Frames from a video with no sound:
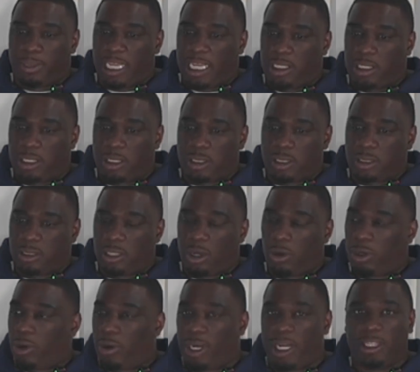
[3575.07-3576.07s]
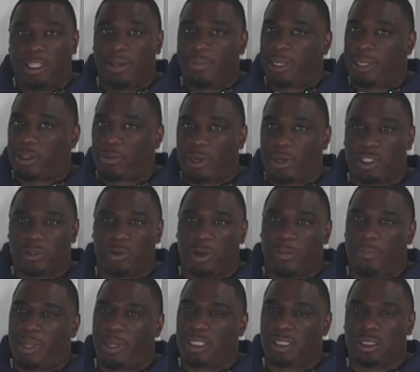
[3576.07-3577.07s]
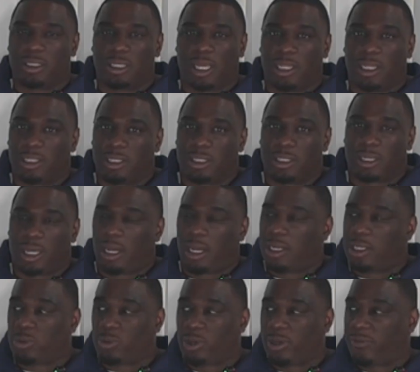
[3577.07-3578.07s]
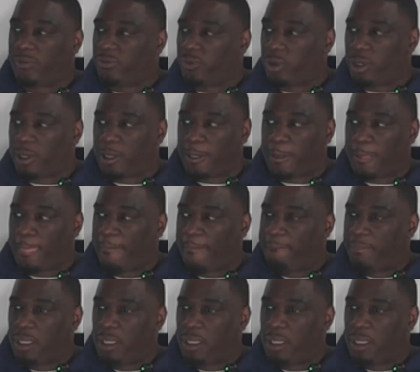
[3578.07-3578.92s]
just don't know anything about the restaurant business. I just kind of just went for it.